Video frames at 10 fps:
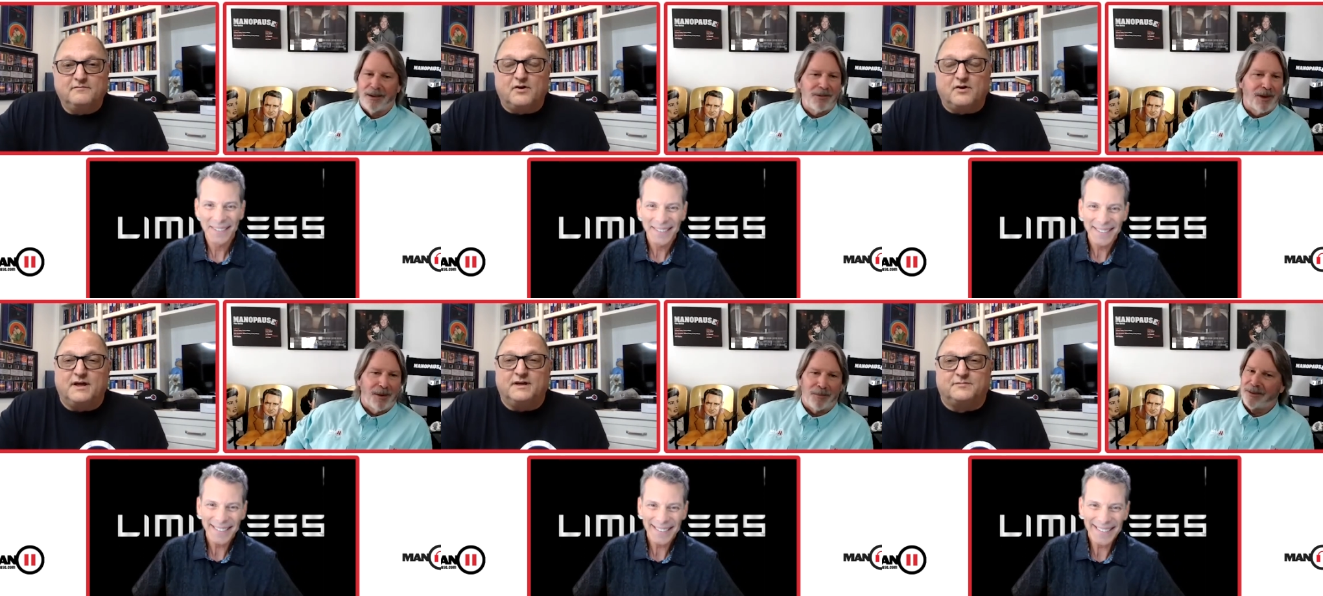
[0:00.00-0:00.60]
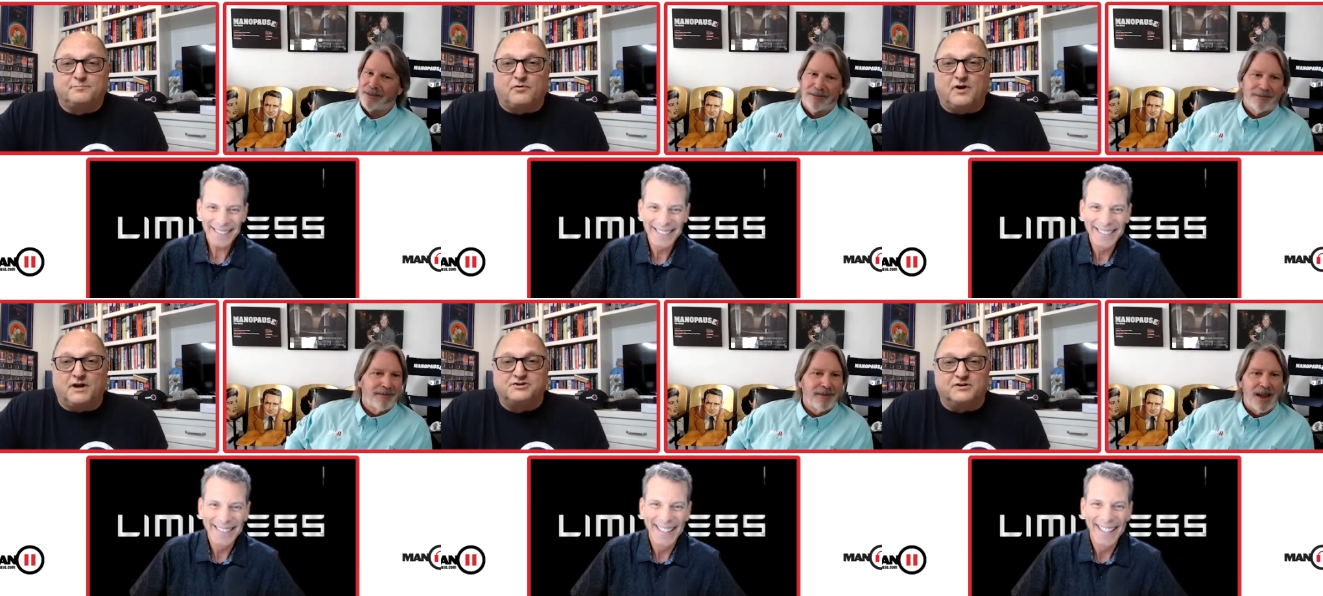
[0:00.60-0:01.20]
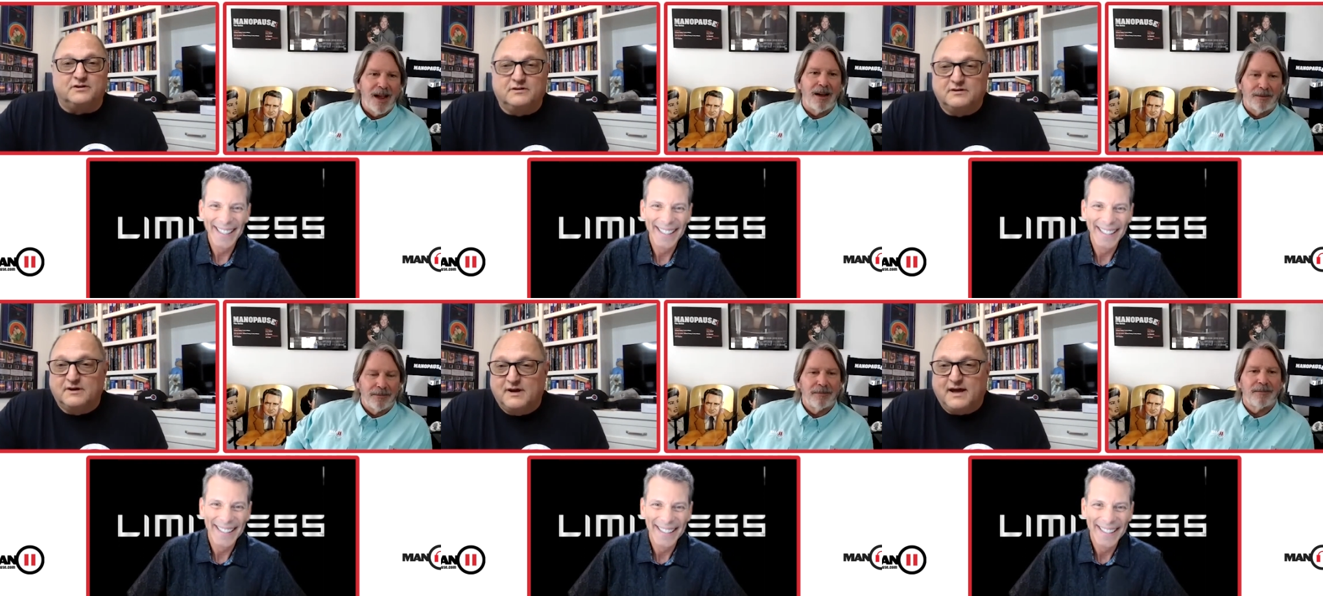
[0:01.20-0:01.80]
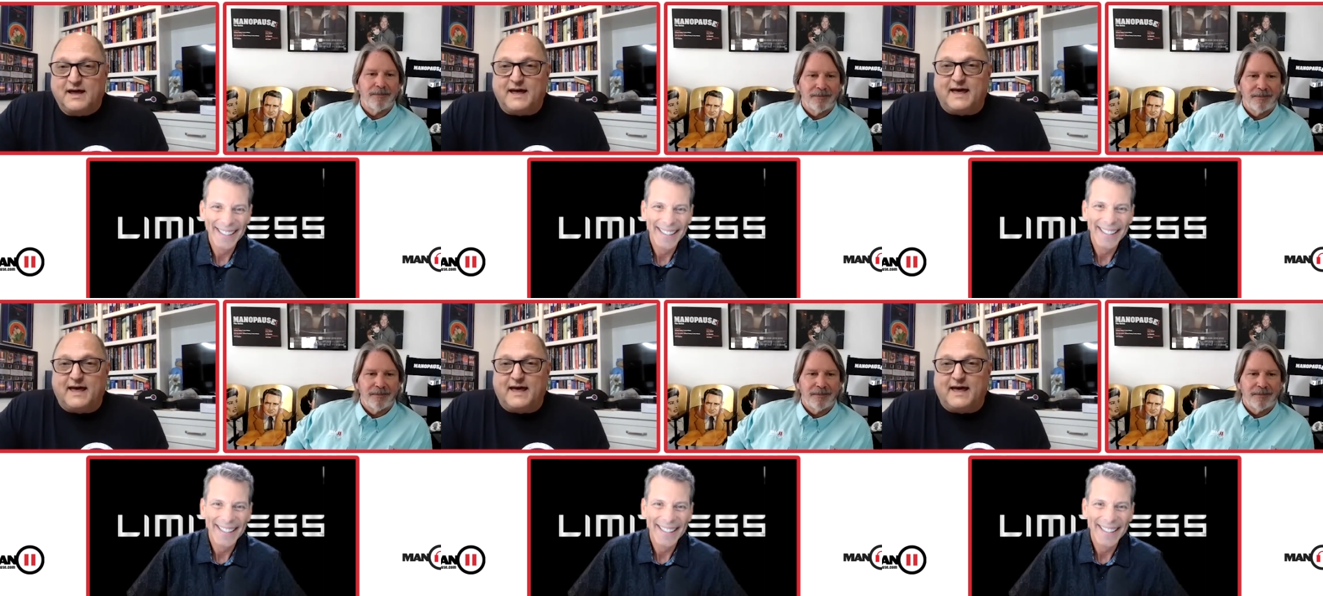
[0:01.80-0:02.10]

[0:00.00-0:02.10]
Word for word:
Speaker 1: Very, very inspirational. Yeah.